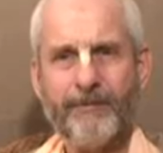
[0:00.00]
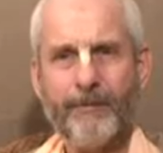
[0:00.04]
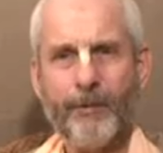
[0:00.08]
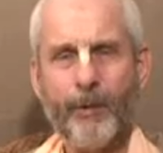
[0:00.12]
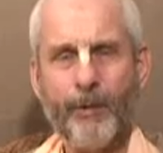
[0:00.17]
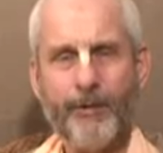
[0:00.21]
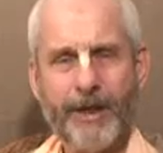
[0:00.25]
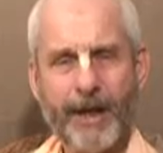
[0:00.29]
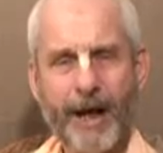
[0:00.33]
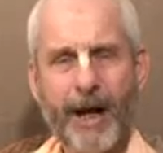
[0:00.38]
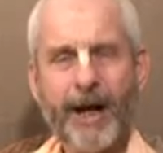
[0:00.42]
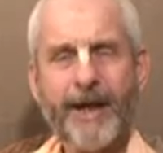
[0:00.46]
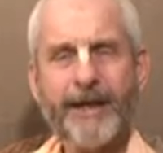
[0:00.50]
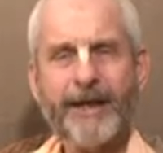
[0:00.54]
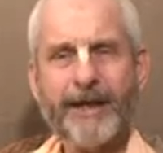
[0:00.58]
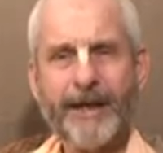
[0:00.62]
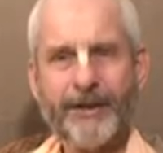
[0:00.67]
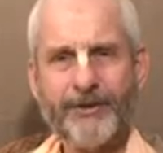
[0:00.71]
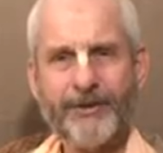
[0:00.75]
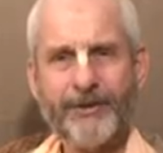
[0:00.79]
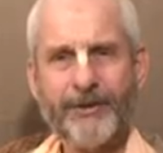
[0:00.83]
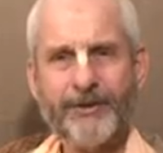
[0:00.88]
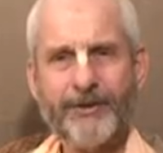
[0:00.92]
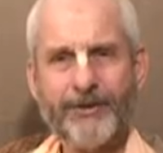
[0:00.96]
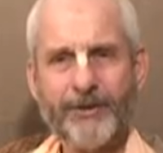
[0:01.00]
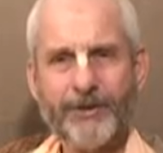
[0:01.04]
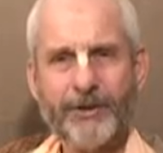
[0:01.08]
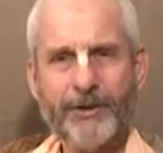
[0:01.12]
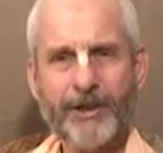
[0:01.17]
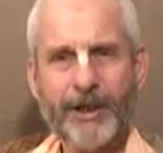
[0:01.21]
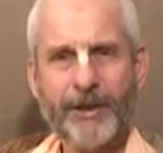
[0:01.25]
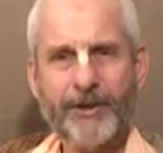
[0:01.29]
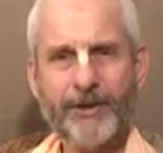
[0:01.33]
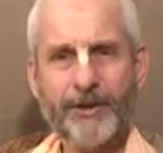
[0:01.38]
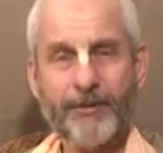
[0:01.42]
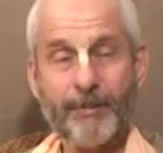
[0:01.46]
Or the I-ness isn't
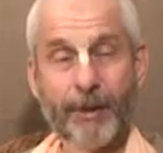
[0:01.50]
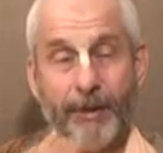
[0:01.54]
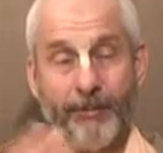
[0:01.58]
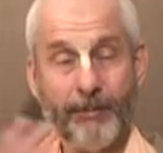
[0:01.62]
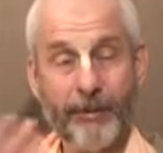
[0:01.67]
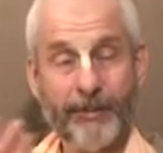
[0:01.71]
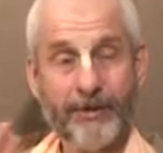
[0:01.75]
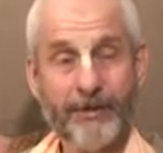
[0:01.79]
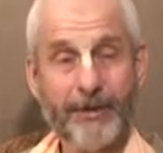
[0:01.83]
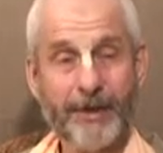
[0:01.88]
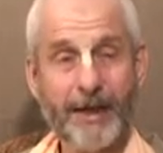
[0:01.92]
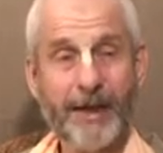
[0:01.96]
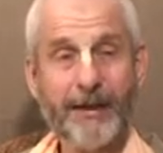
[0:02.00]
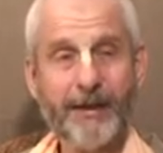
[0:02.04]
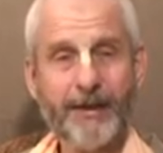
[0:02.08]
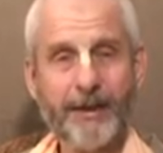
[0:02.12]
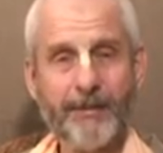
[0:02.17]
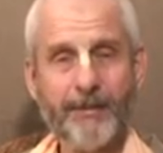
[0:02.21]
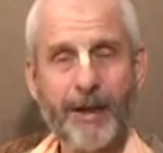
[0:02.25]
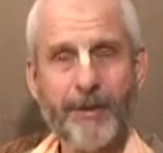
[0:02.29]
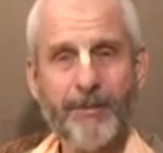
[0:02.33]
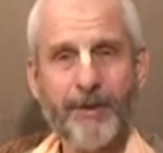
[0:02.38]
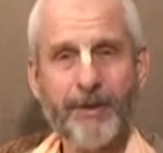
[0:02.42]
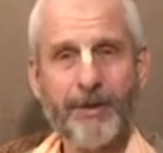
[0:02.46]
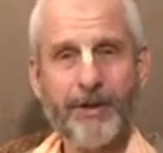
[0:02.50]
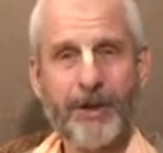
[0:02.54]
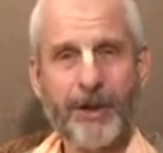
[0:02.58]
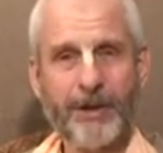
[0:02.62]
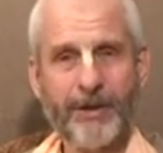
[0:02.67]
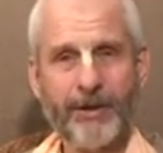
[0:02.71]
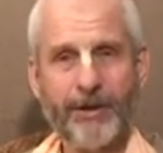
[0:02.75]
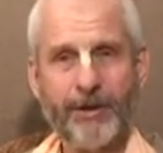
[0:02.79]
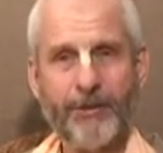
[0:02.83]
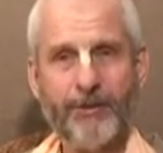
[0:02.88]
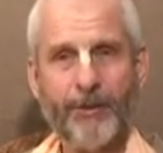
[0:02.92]
changing. My personality may be changing,